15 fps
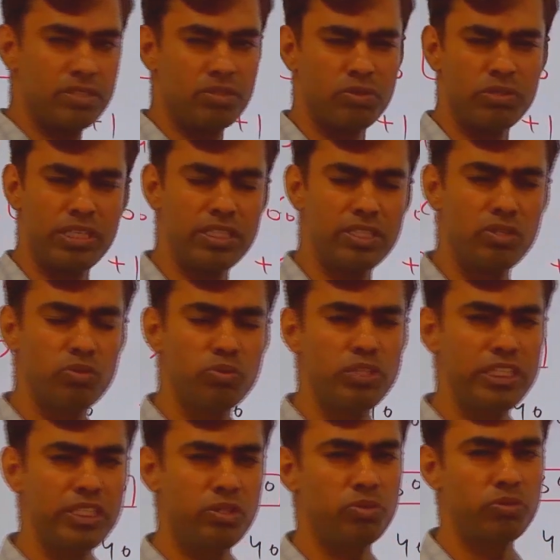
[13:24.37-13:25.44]
So there is no
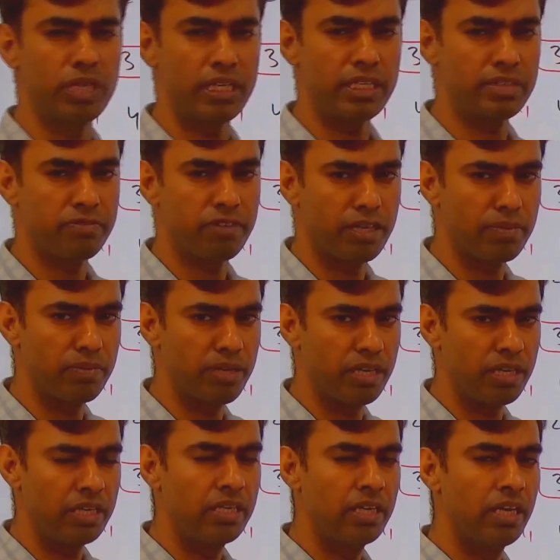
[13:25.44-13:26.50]
need to write a formula